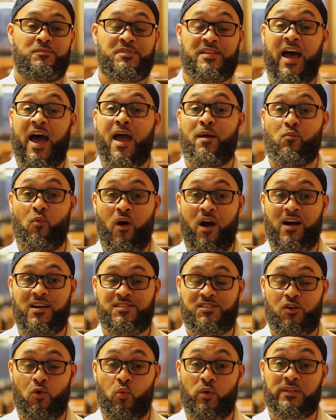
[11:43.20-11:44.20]
time-wise.
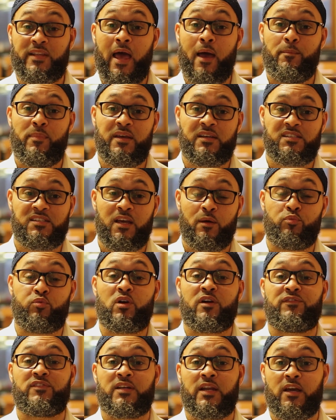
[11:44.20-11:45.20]
So with that being said,
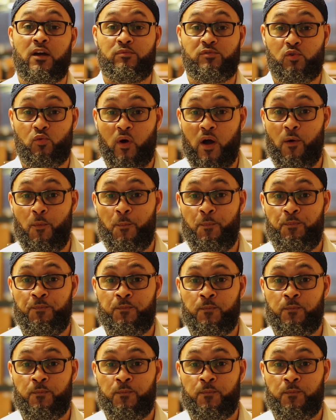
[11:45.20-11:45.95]
prayerfully that helps you out